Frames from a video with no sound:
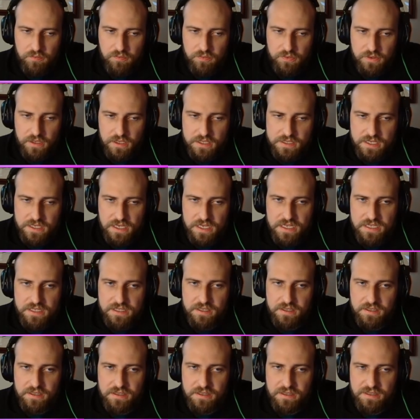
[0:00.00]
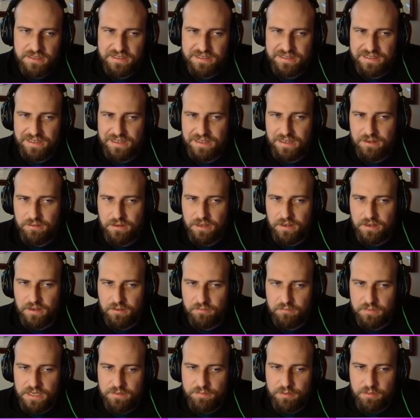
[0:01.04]
Because I need to... I'm
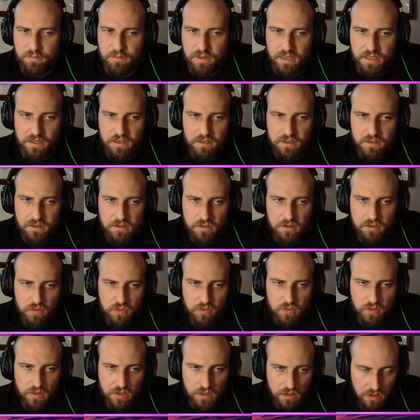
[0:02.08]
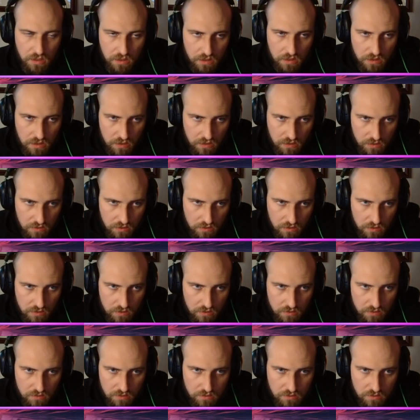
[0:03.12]
keeping my... Okay.
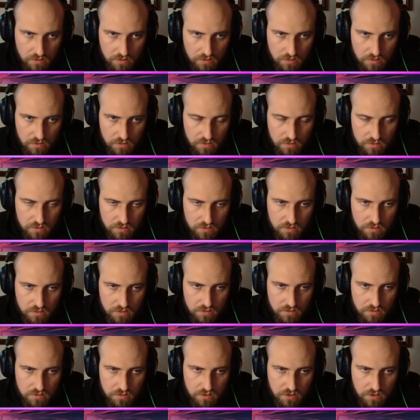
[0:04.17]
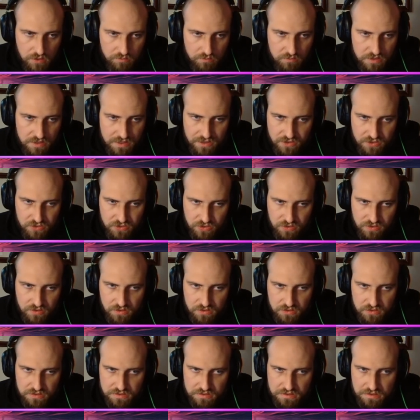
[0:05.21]
I mean, yeah, shouldn't I
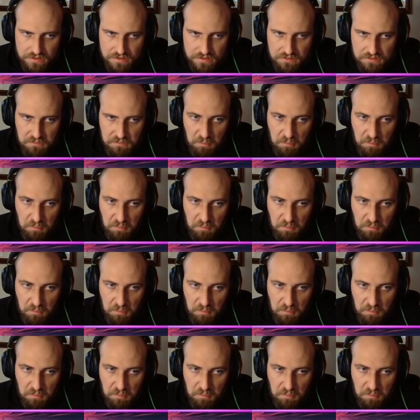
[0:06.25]
just like...